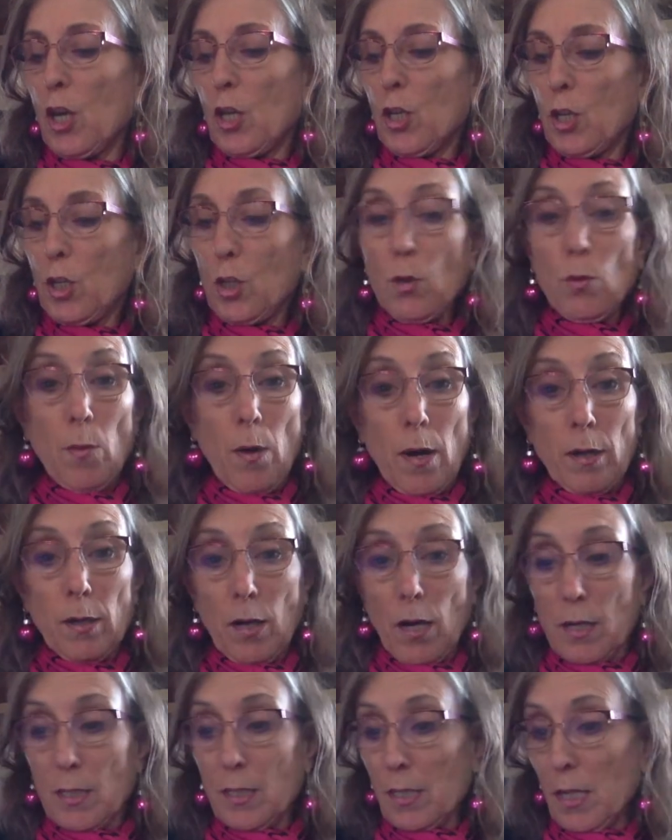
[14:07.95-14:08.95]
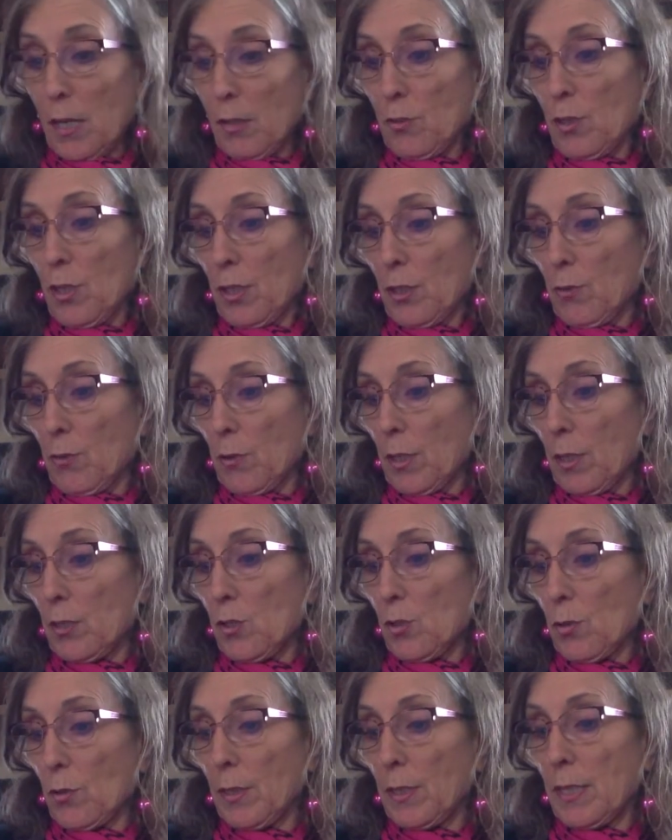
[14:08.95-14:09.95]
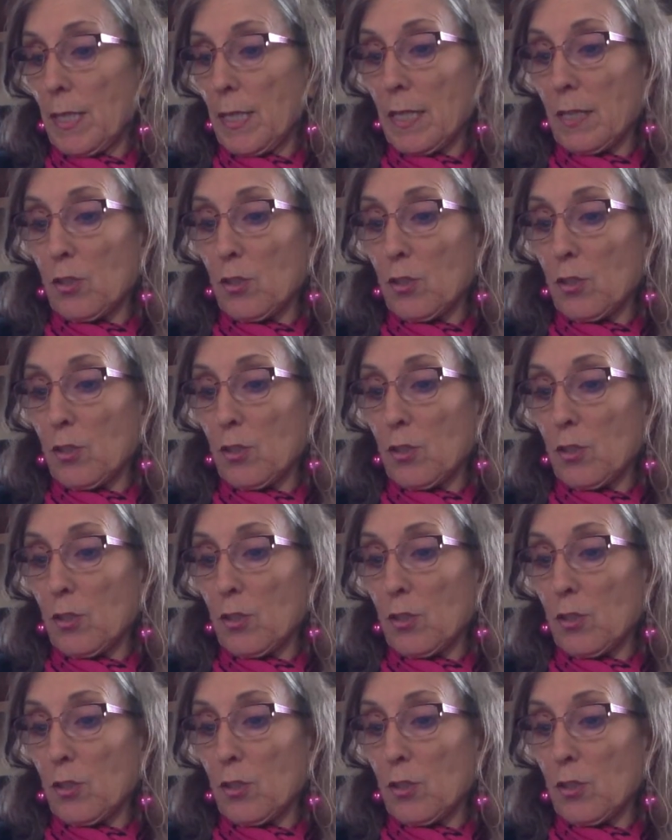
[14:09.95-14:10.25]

You walk on down to the drugstore and get